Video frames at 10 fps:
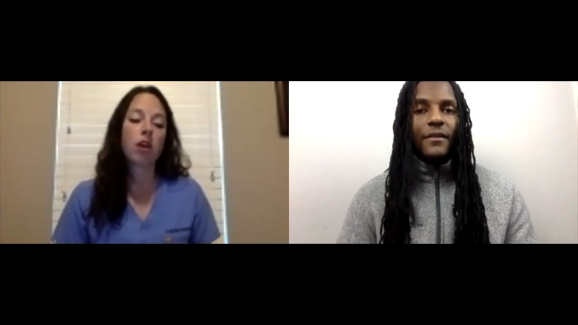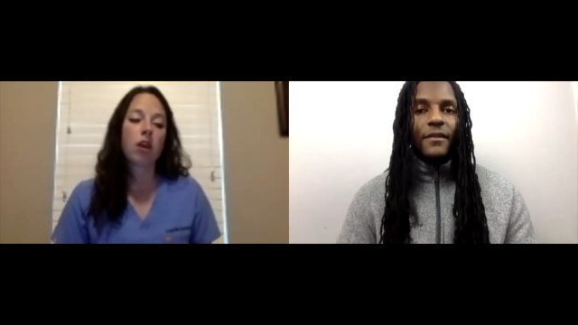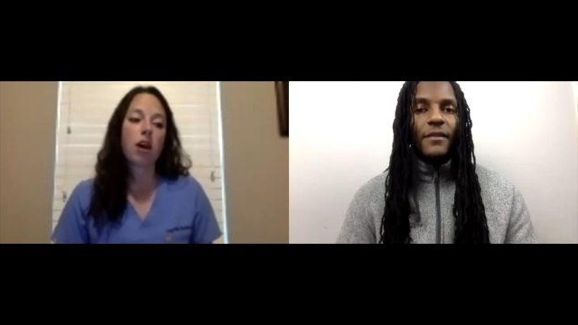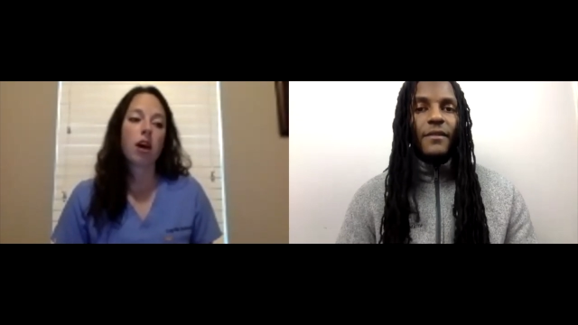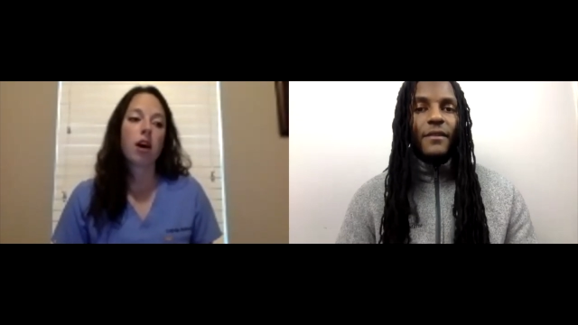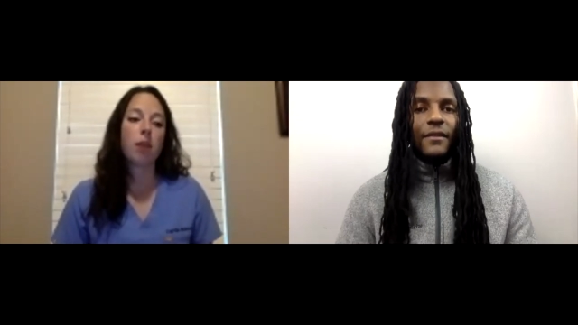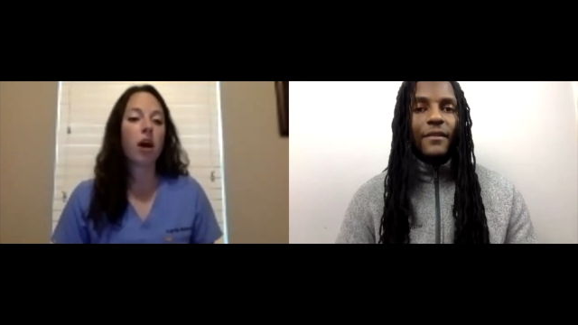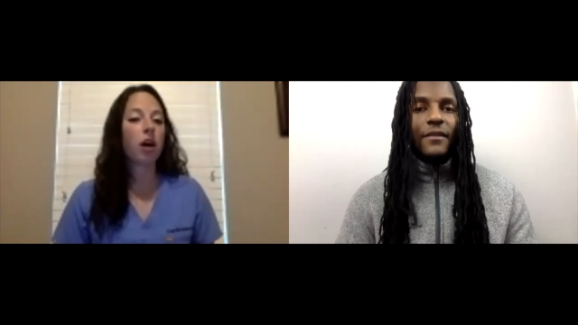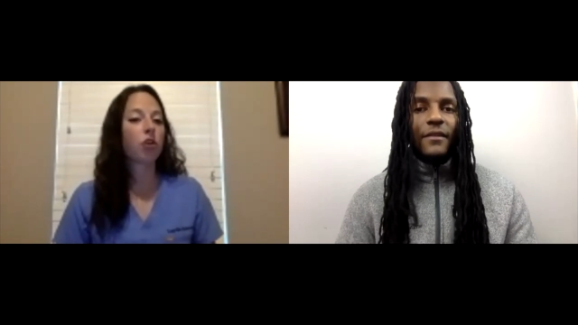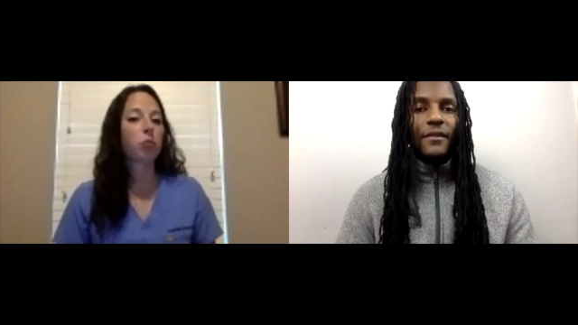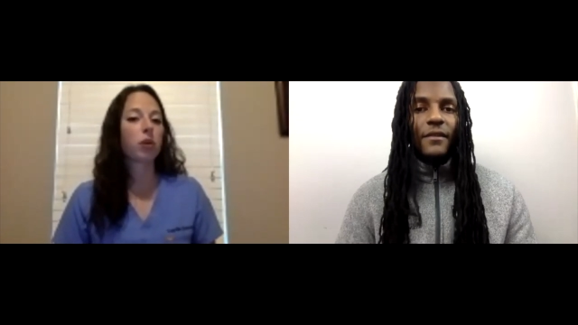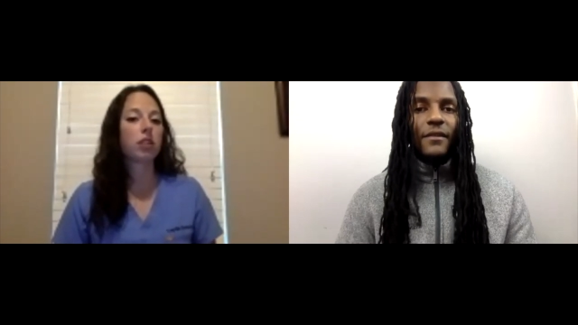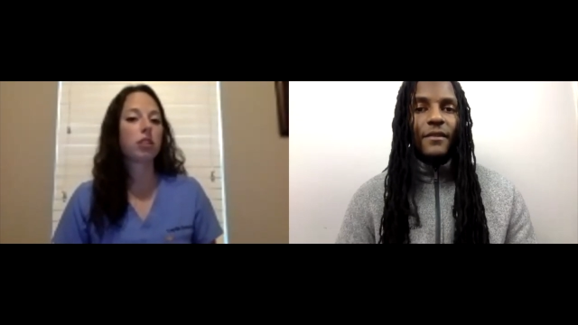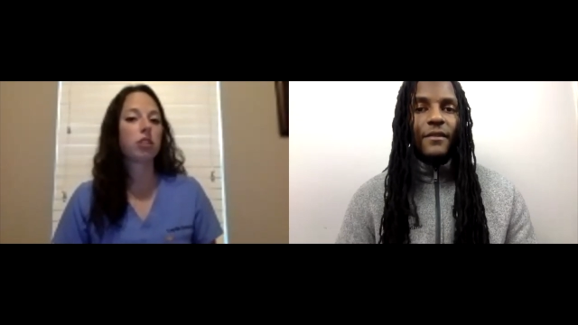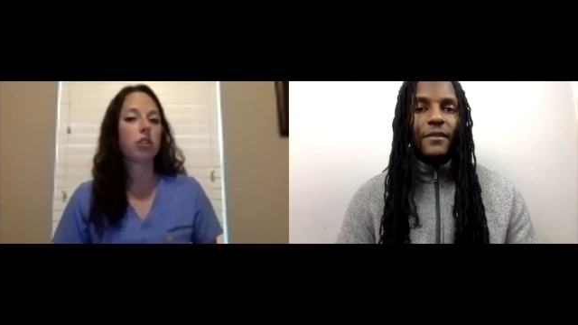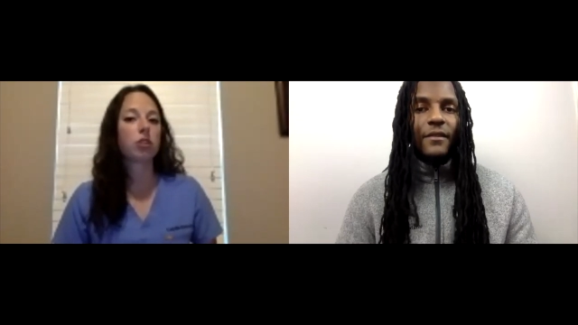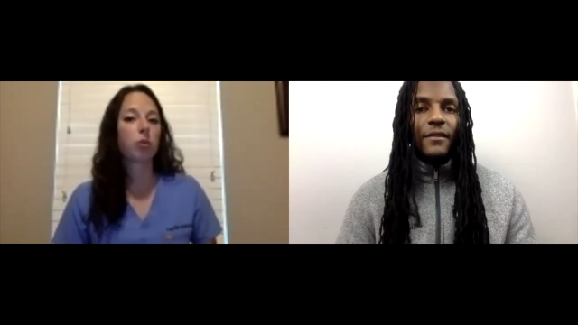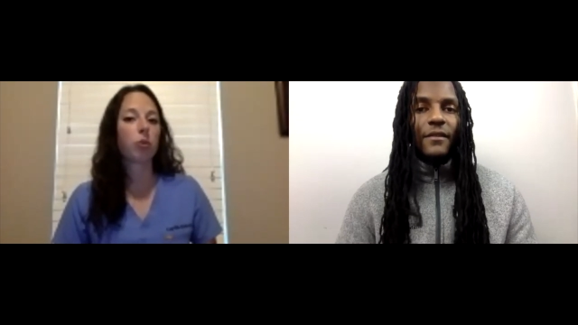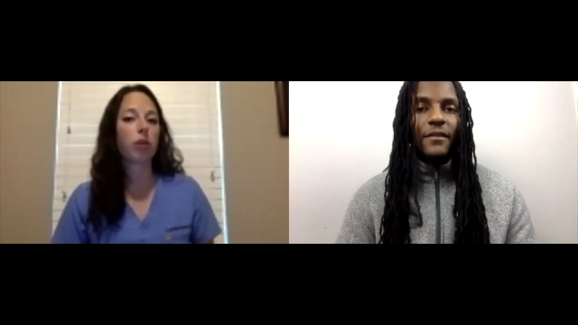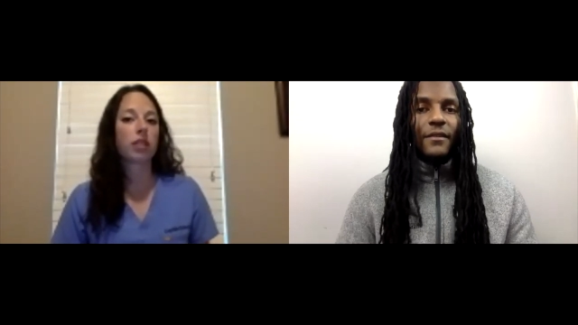Speaker 1: um, 100 plus students. We
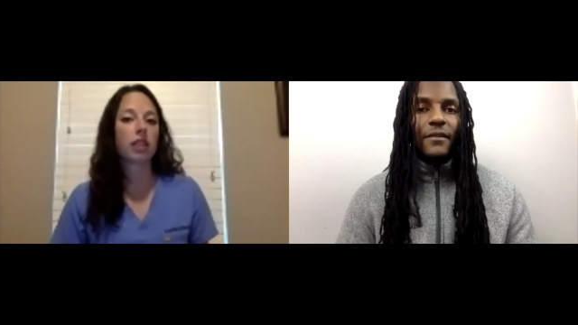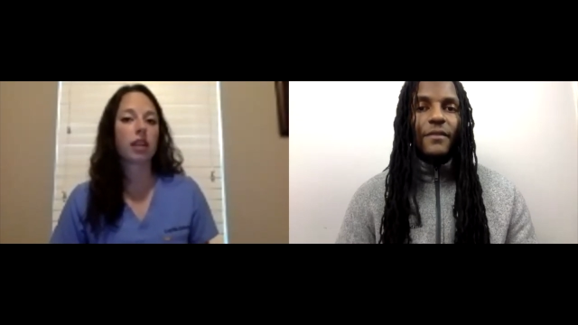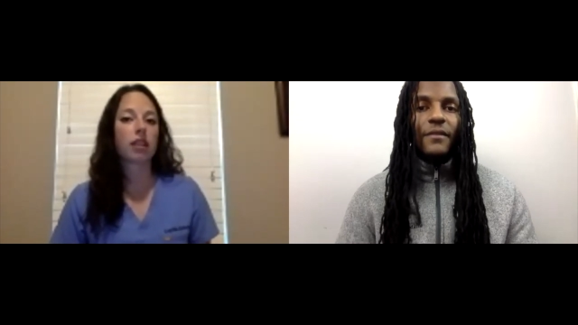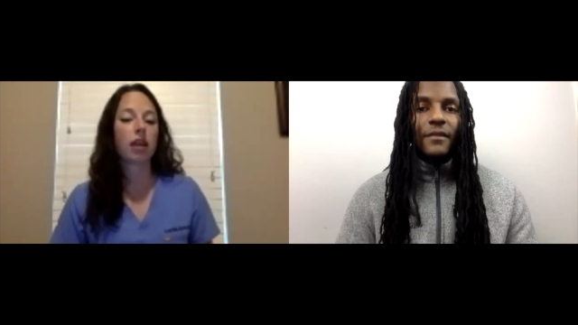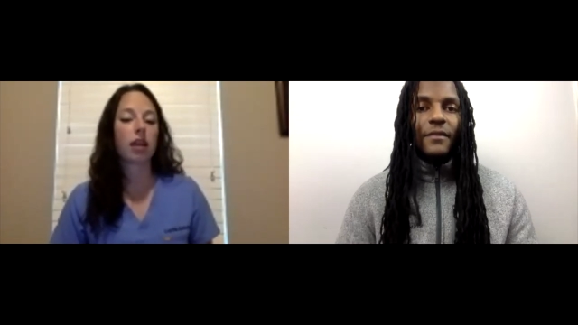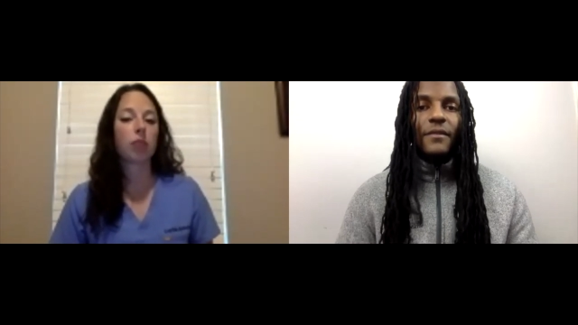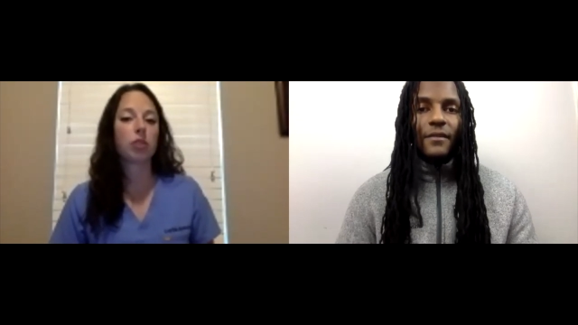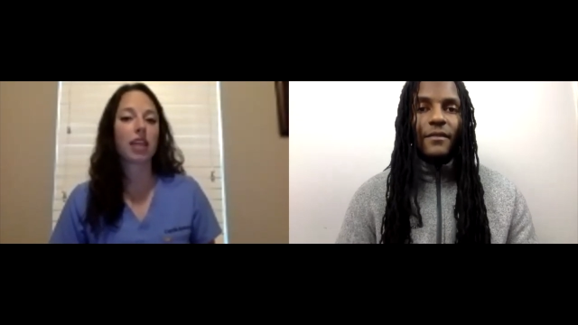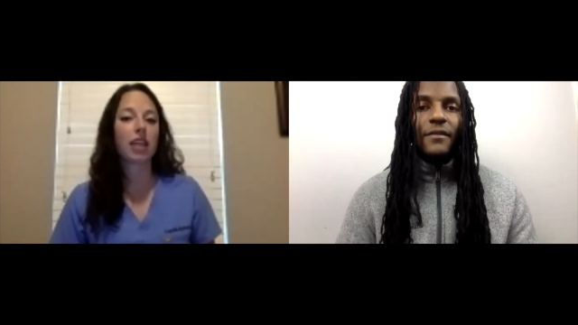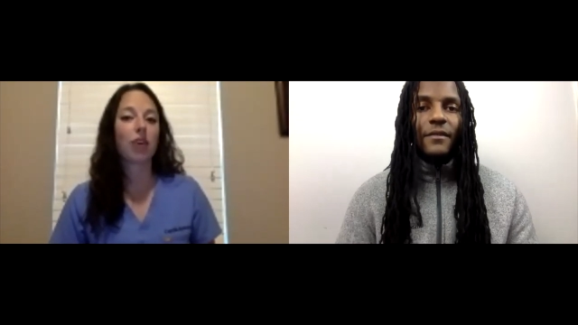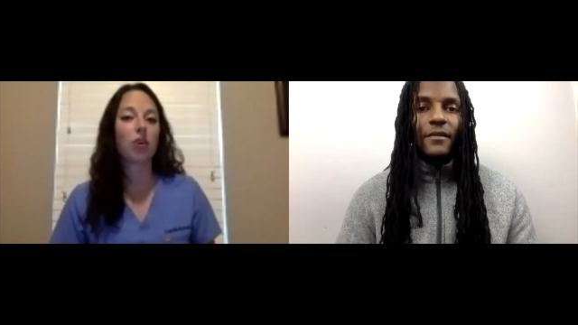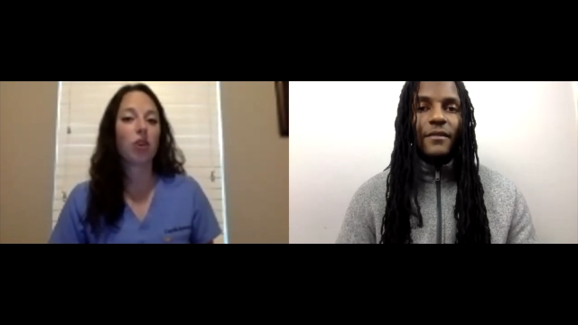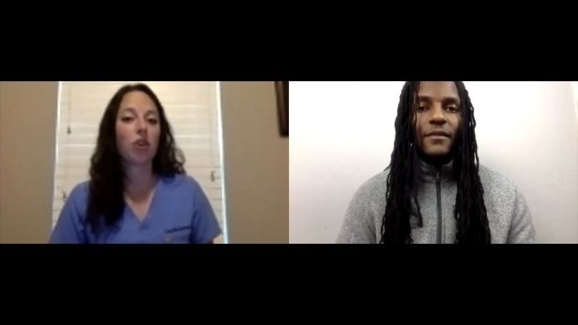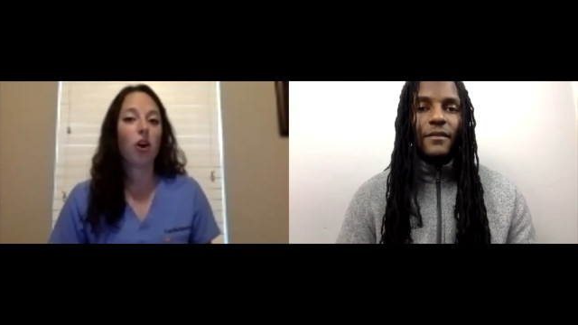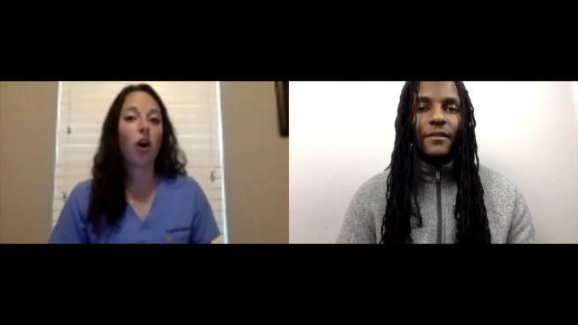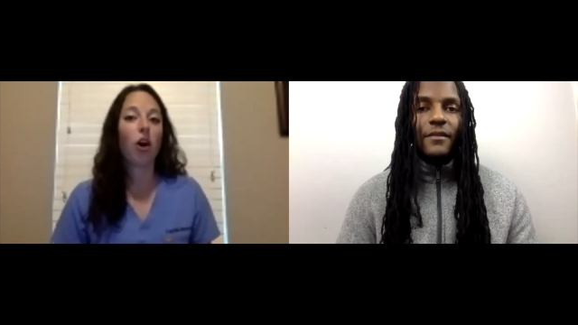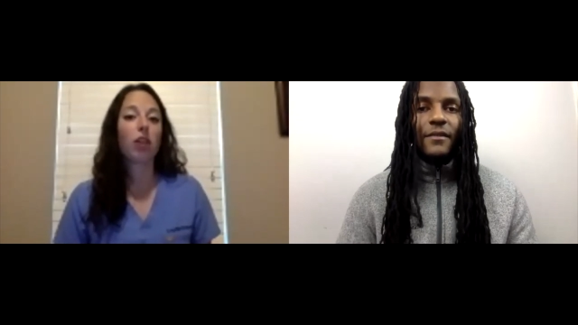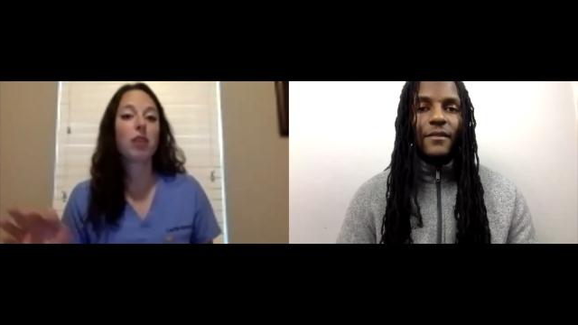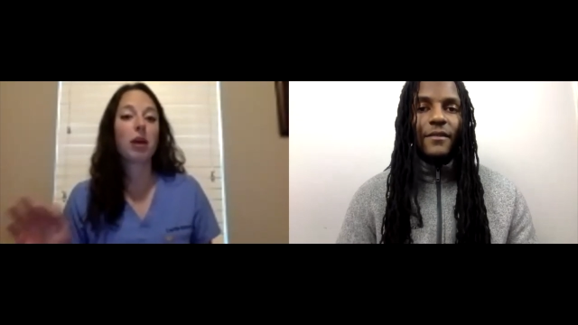weren't exactly able to count all of them